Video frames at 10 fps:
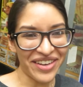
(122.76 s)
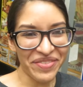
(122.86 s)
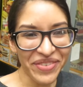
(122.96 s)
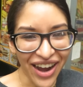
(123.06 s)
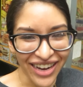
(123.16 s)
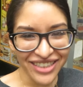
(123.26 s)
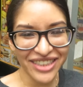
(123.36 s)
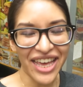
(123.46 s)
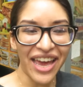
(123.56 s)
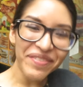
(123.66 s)
say goodbye to
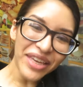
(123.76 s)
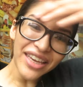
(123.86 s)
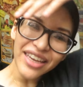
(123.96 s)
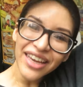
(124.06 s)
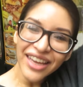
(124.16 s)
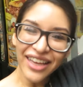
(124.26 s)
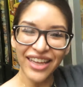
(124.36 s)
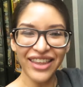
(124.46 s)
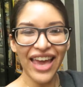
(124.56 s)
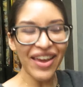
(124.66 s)
the Emmy
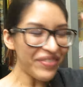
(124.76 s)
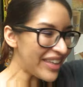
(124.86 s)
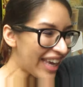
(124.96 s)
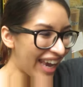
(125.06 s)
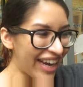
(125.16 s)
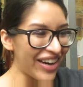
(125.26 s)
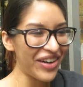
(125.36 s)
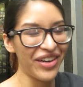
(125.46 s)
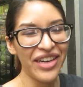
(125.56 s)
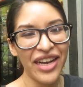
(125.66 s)

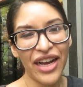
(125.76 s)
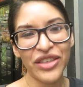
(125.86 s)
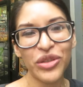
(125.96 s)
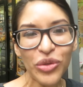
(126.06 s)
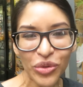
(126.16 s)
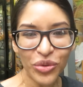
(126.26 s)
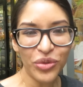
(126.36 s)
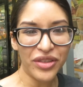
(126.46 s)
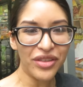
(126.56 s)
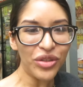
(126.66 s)
hair. A new
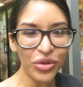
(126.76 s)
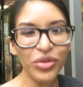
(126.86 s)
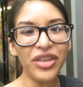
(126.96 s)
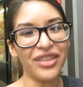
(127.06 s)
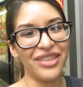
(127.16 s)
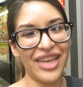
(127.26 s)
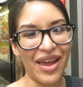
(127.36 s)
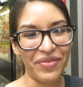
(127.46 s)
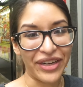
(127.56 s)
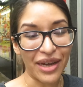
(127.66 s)
look is
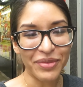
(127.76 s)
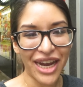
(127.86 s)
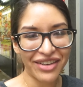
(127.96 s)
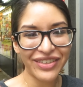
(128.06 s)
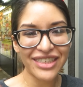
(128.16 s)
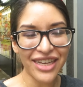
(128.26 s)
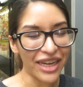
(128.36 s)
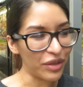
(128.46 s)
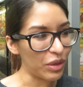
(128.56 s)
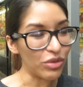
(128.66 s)
happening. I'm kind of
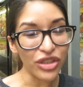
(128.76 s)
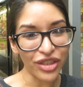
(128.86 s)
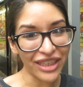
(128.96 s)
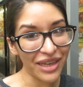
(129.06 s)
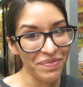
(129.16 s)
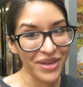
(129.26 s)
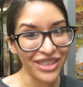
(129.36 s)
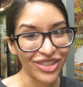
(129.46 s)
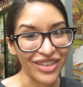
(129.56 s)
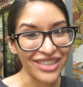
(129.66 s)
excited. We were just looking at
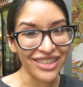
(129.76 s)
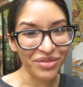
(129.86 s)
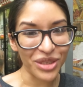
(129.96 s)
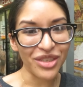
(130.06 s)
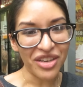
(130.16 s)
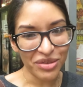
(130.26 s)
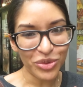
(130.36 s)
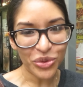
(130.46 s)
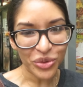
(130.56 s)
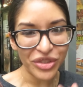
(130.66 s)
Pinterest and we saw
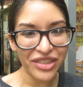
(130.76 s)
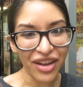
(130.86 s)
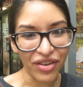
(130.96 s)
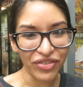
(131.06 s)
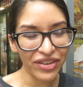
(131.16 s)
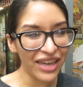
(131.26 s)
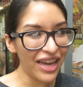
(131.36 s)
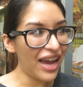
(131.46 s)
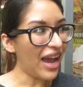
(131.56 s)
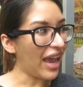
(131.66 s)
some cool stuff,
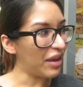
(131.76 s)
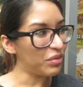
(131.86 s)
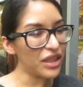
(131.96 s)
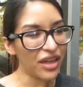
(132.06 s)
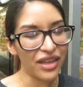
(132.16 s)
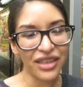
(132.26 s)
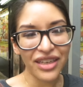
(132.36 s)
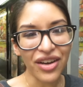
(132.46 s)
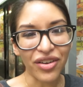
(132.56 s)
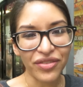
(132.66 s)
and we thought,
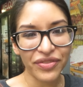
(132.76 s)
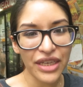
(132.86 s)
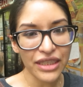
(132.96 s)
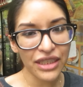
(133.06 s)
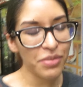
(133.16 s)
you know, it's